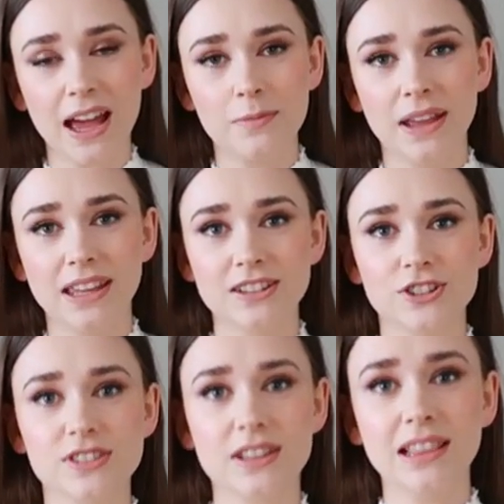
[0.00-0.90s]
and make it
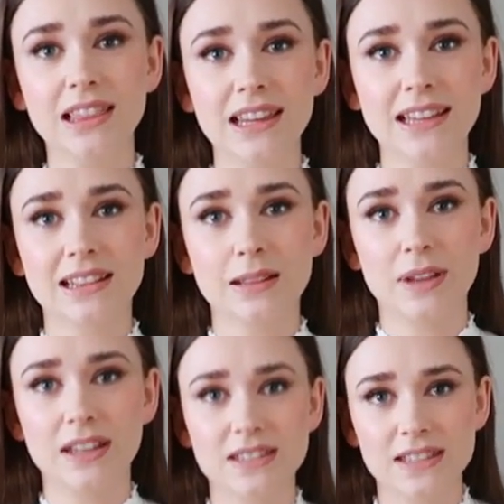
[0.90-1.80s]
just a little
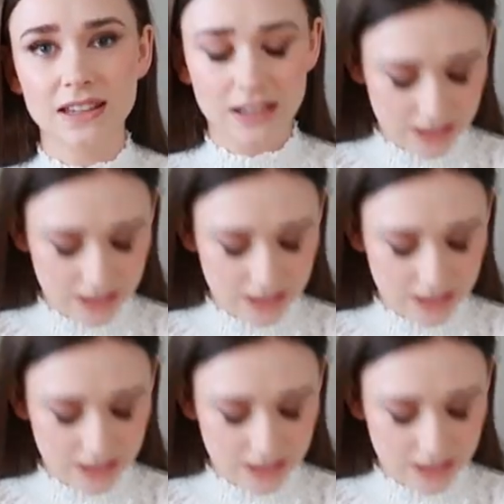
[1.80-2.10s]
bit,